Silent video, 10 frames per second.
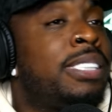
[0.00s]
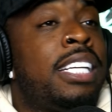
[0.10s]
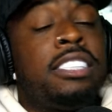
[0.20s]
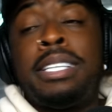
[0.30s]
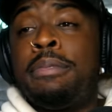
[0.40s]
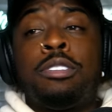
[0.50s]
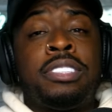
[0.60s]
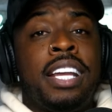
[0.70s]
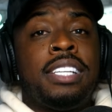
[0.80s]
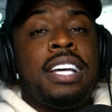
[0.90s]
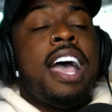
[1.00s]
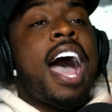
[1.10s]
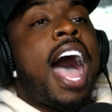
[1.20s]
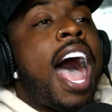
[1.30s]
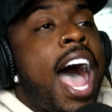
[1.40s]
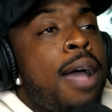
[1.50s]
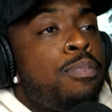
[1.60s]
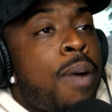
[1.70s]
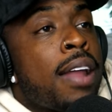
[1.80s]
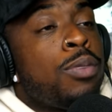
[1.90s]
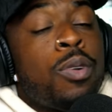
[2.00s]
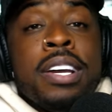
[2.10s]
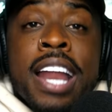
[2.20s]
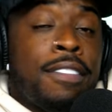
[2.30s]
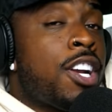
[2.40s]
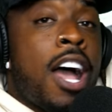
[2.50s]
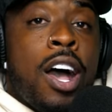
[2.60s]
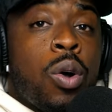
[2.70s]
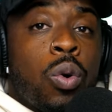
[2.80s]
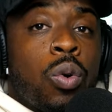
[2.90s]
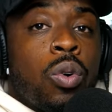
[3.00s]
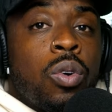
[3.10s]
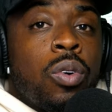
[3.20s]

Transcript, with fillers: but see, some of those things I probably will never know.